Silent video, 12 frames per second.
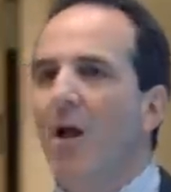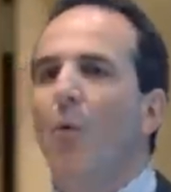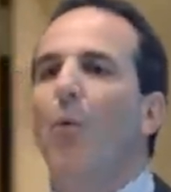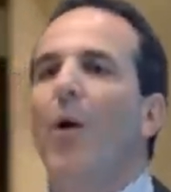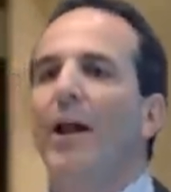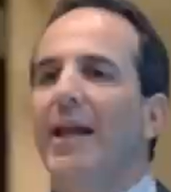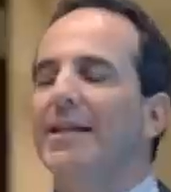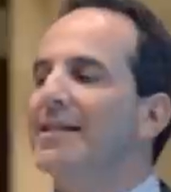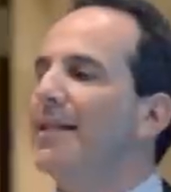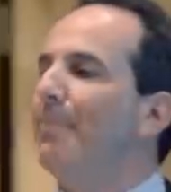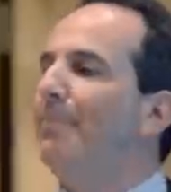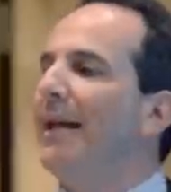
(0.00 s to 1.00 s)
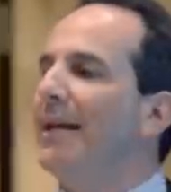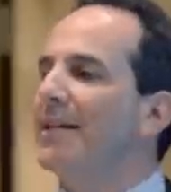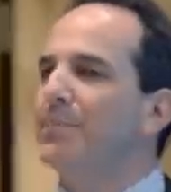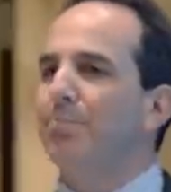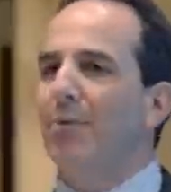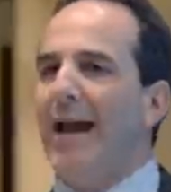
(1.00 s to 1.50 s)
What is the
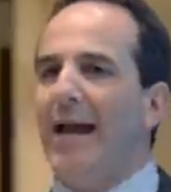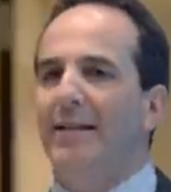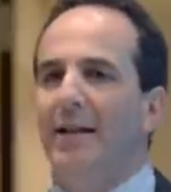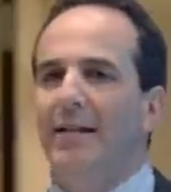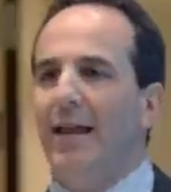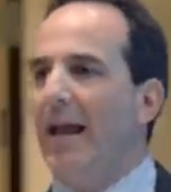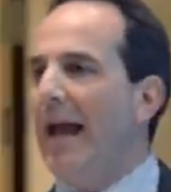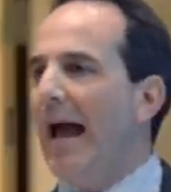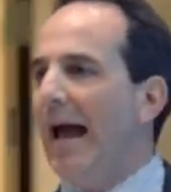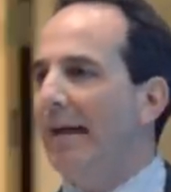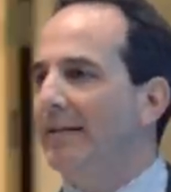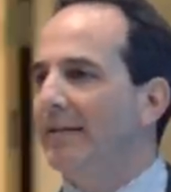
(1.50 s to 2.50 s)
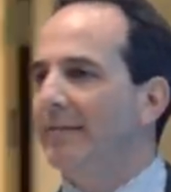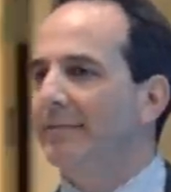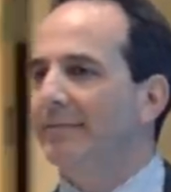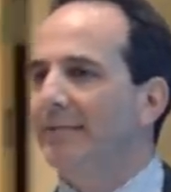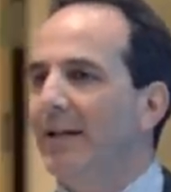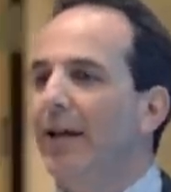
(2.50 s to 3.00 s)
biggest brand that they had?
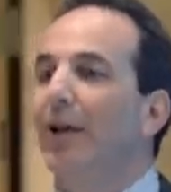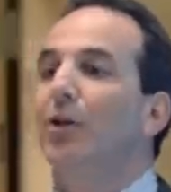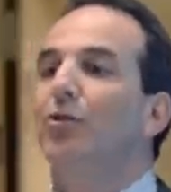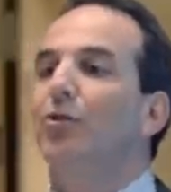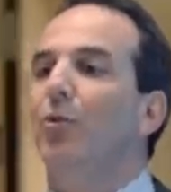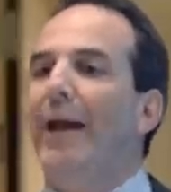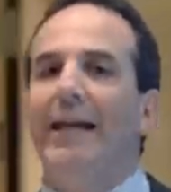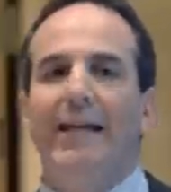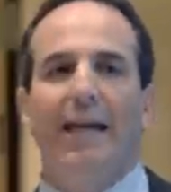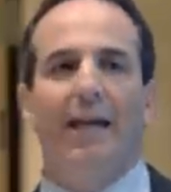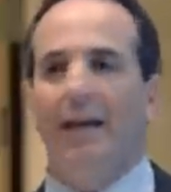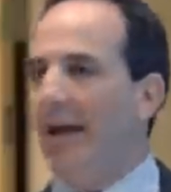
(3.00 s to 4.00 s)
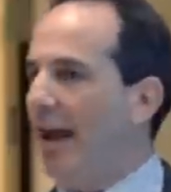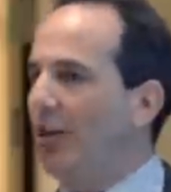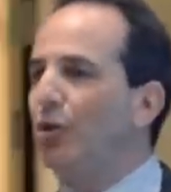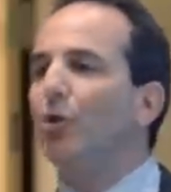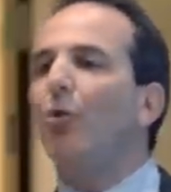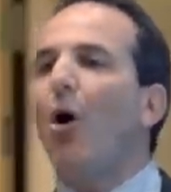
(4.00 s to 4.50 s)
Twinkie. Twinkie.
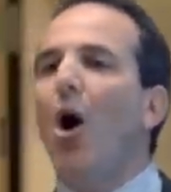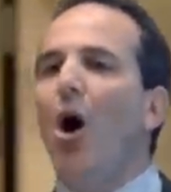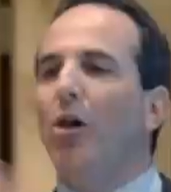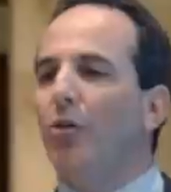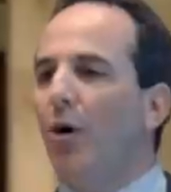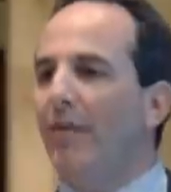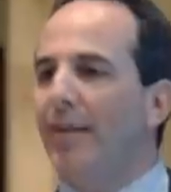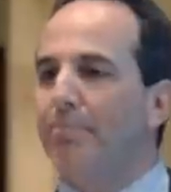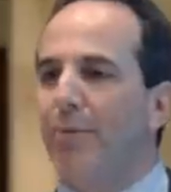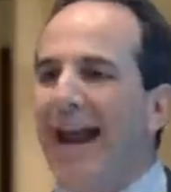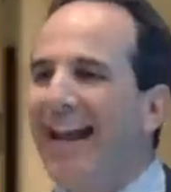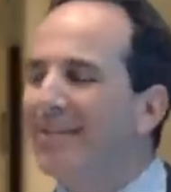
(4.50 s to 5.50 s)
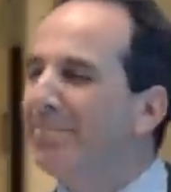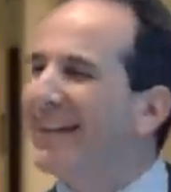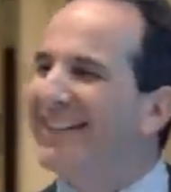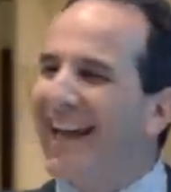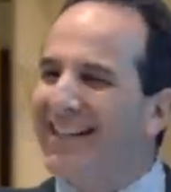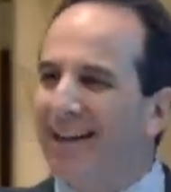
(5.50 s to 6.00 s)
And you all know the brand,
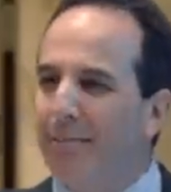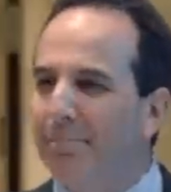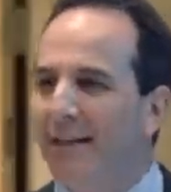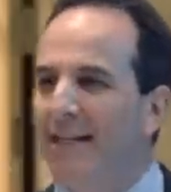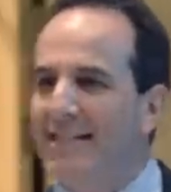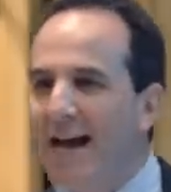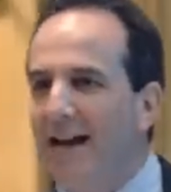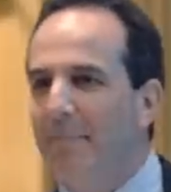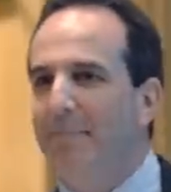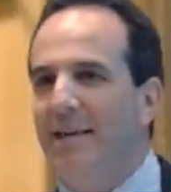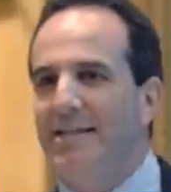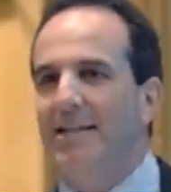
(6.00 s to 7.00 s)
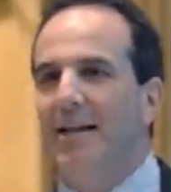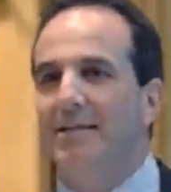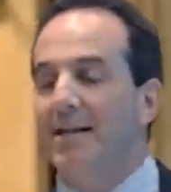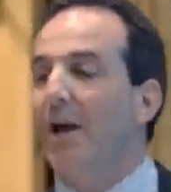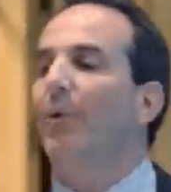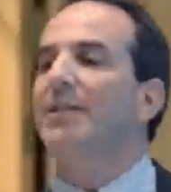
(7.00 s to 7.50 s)
but that company's out of business.
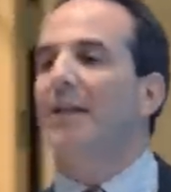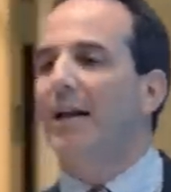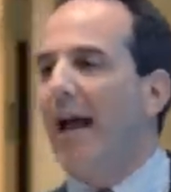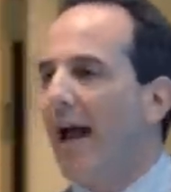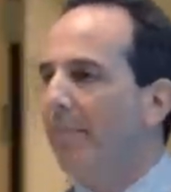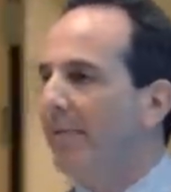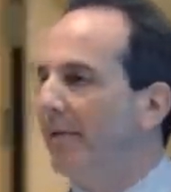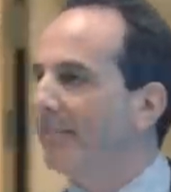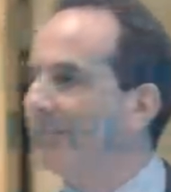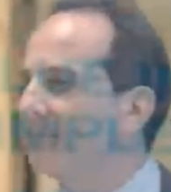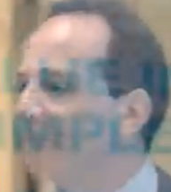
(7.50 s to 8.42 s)
Now what's going to happen?